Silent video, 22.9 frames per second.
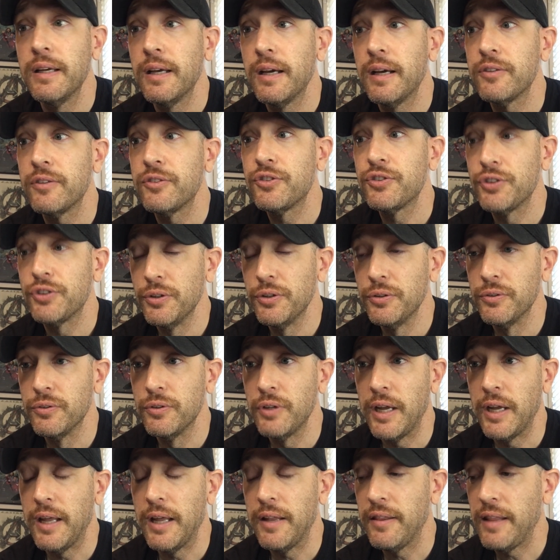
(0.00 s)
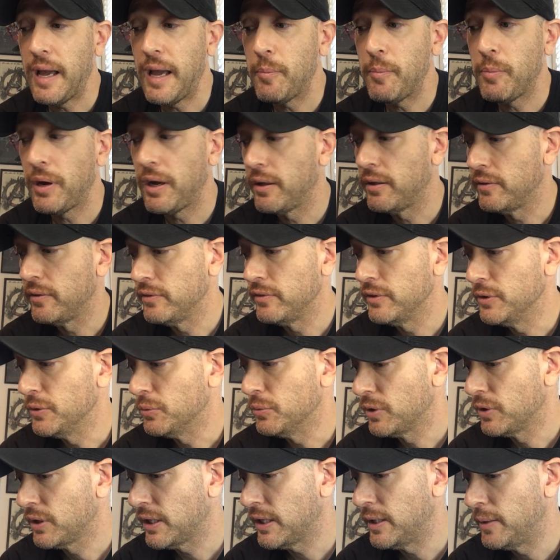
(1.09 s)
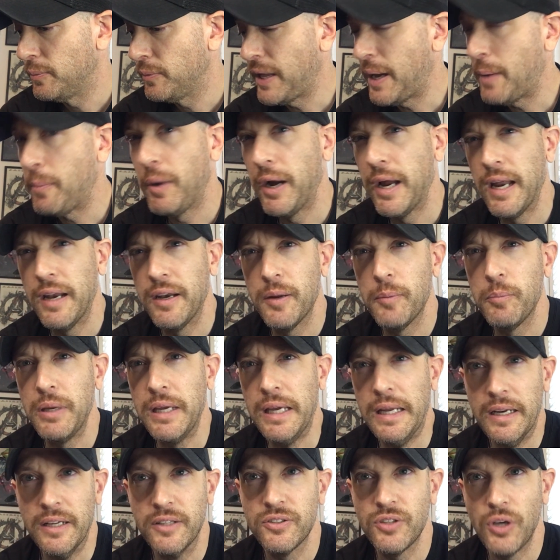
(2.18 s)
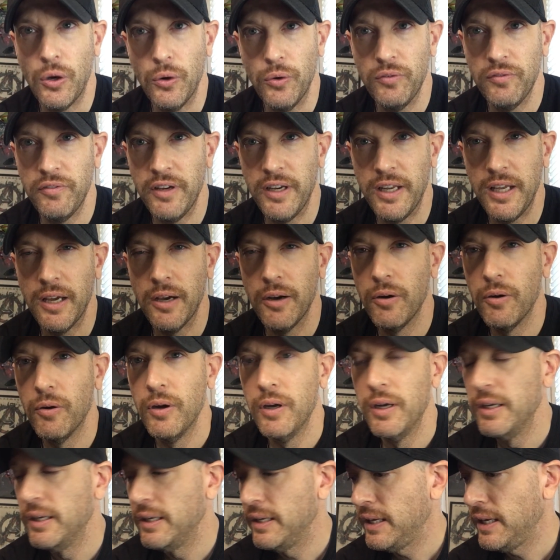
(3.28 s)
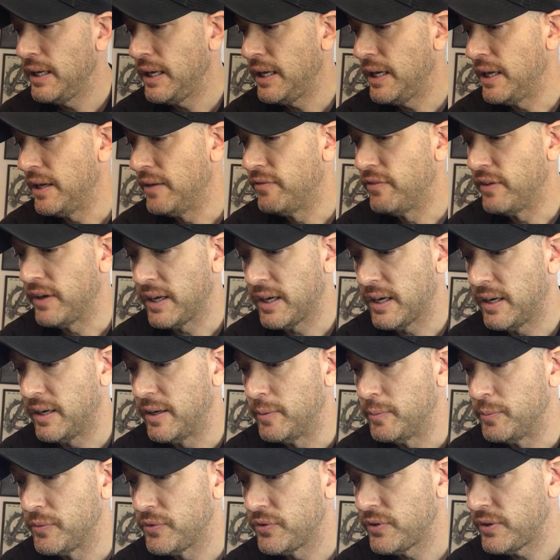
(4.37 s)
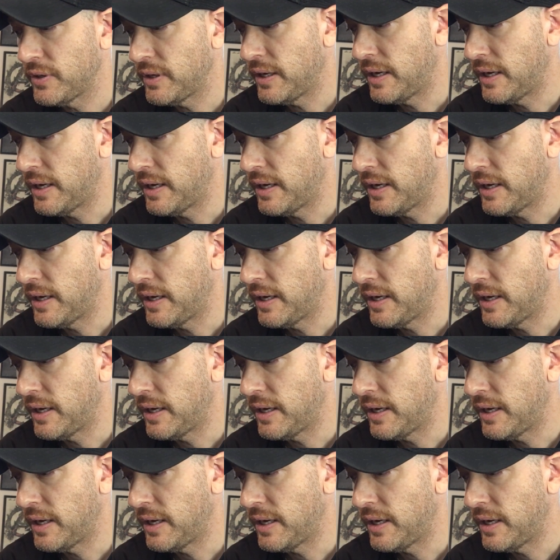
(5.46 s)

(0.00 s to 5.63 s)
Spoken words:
soon, and that pile of loot will come. That might end up being its own video if it comes